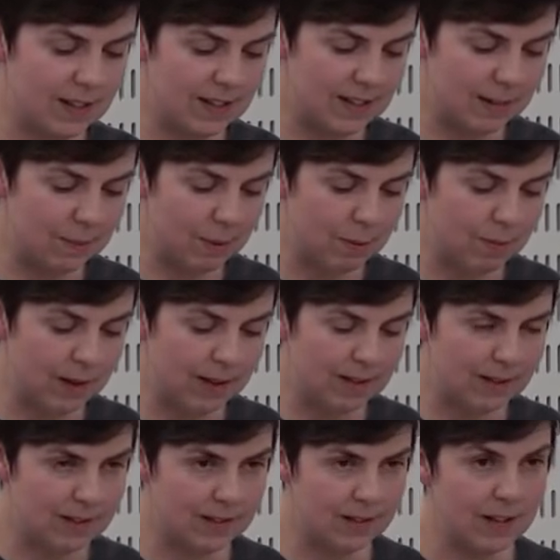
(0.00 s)
and
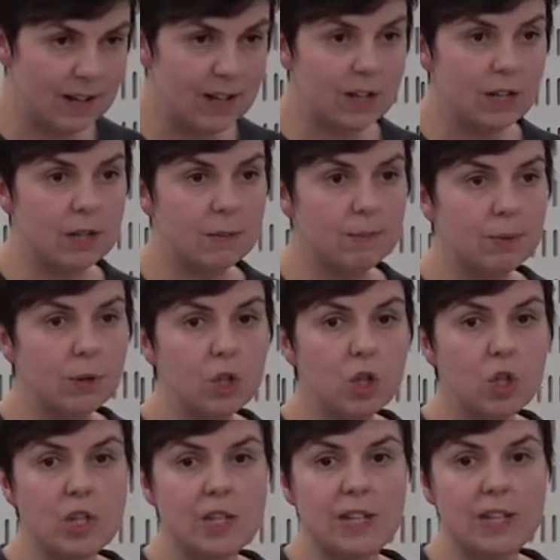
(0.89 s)
diplomats to
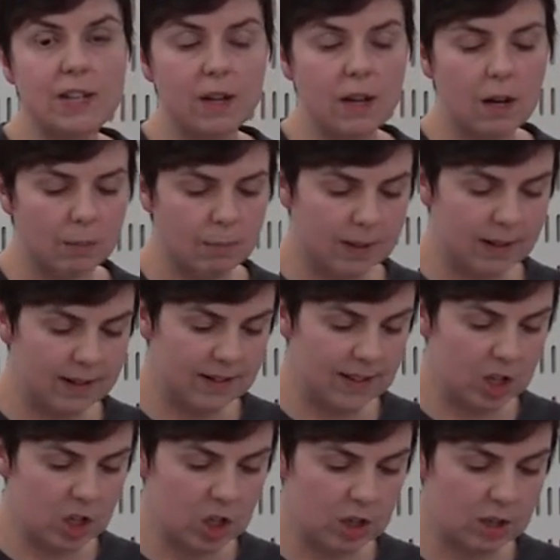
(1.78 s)
push
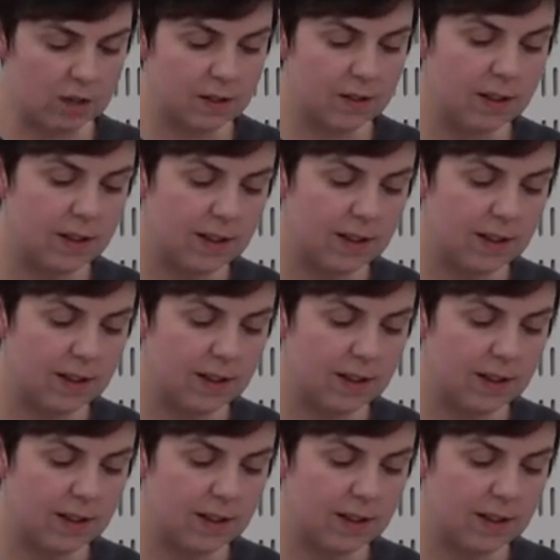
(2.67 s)
decarbonisation